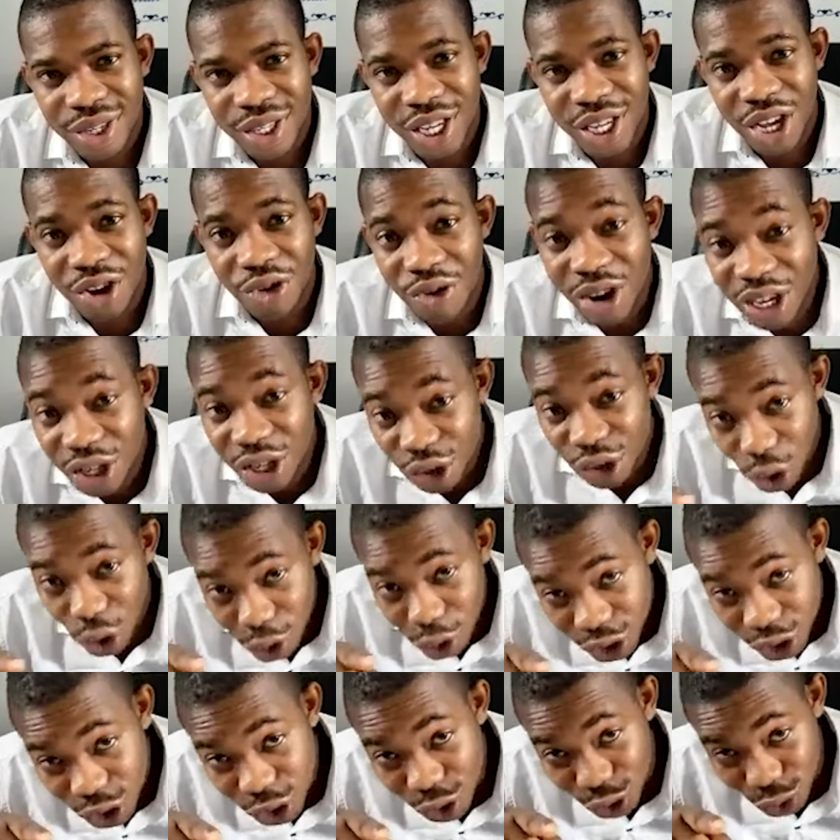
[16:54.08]
The
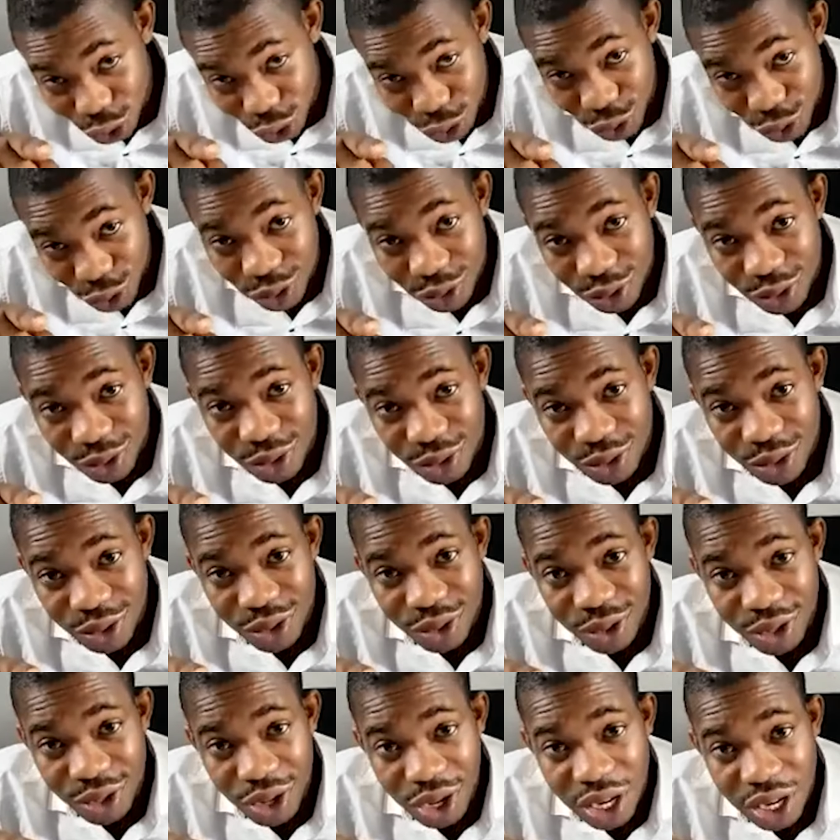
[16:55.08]
result you do.
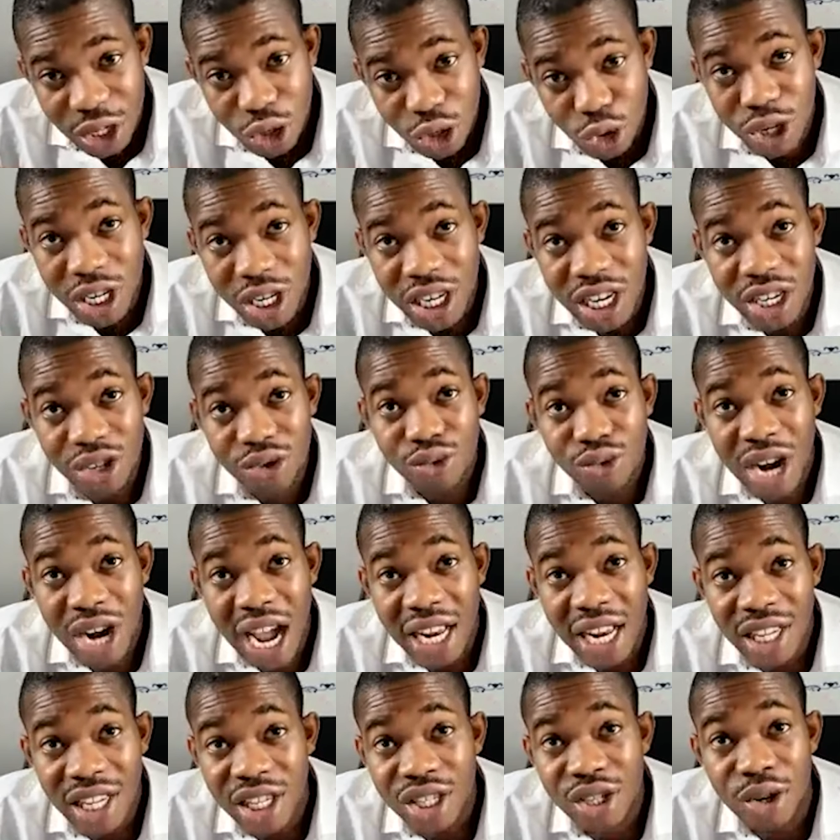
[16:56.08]
You didn't
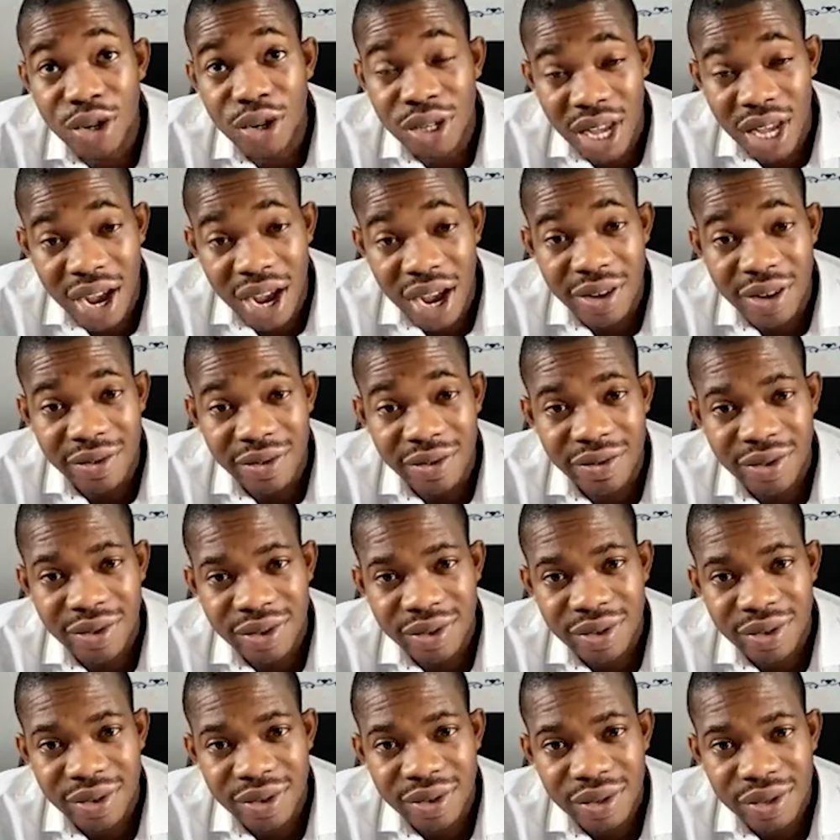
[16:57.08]
write it yourself.
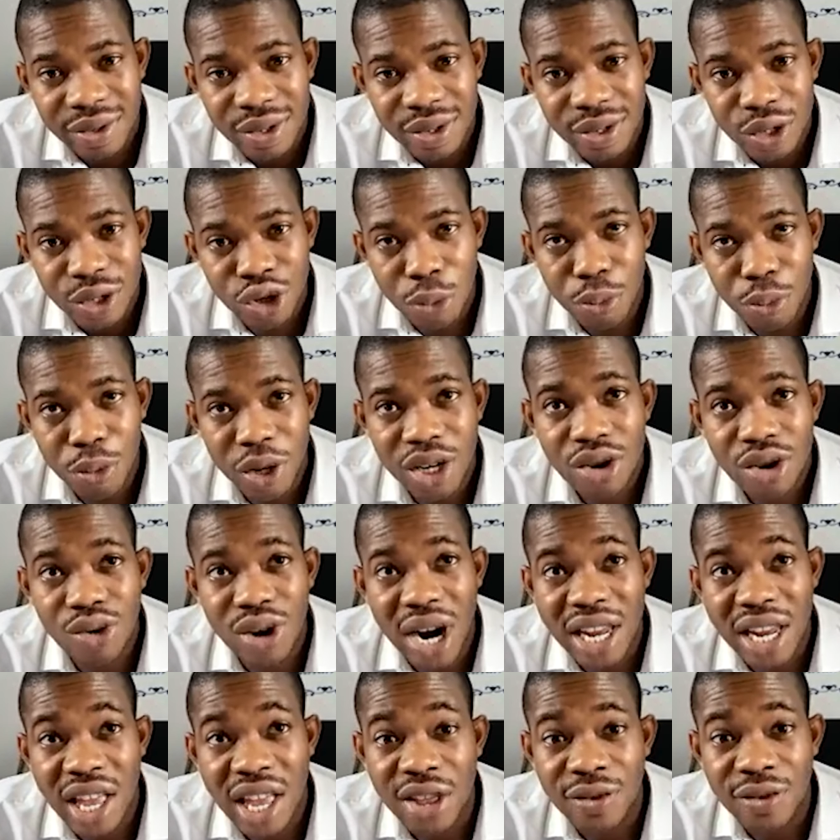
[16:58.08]
Somebody
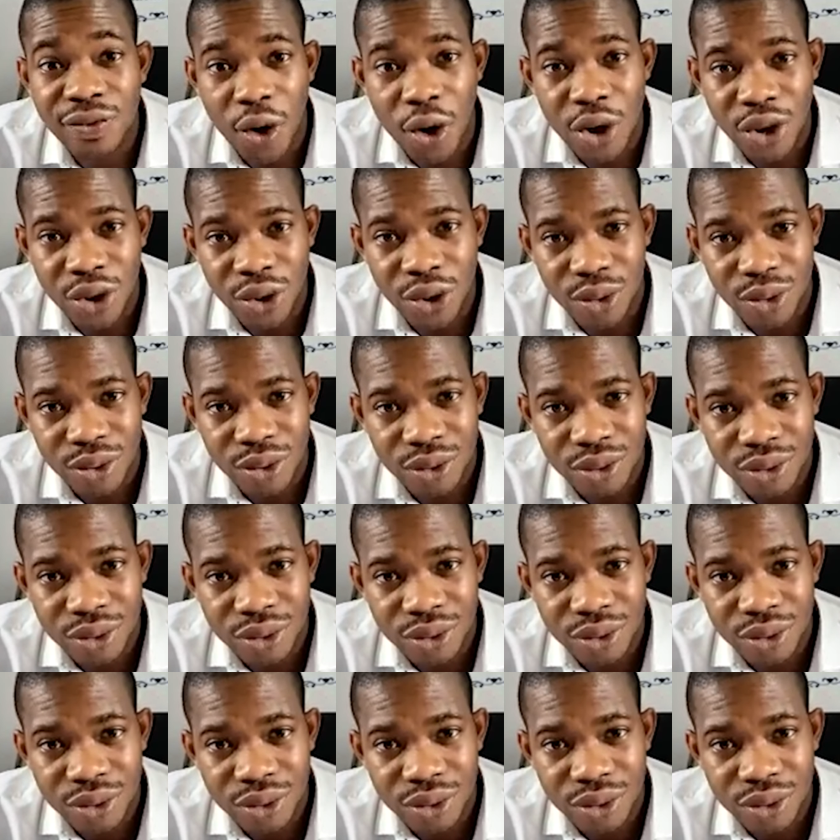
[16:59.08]
write it for you.